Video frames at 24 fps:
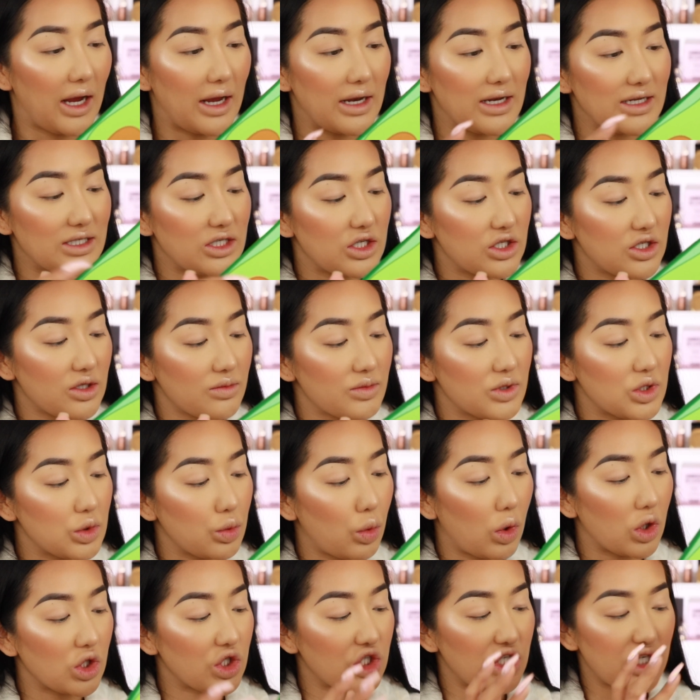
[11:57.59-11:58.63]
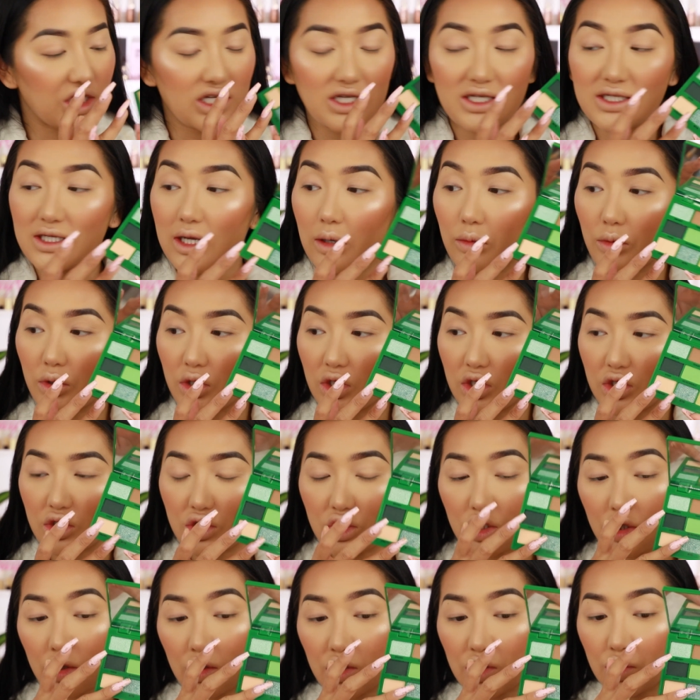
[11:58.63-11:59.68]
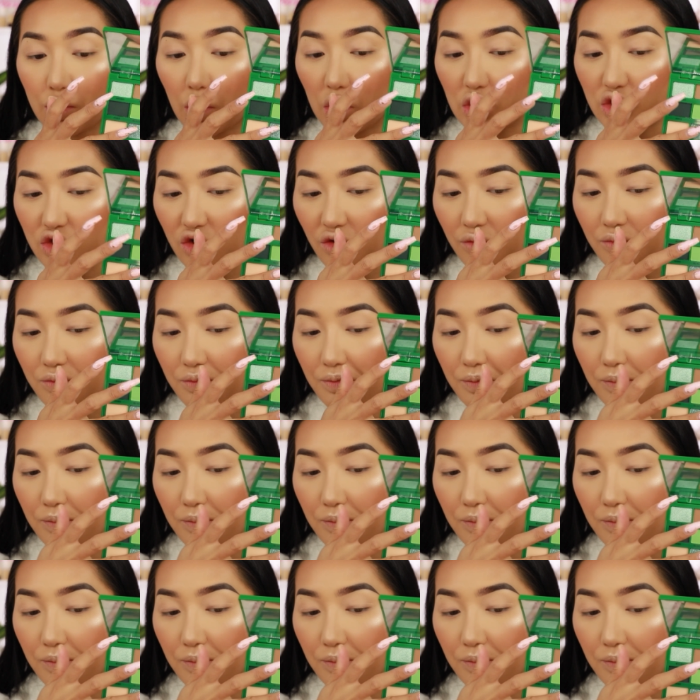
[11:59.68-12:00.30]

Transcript: Okay, let's do some swatches. I'm going to do a swatch of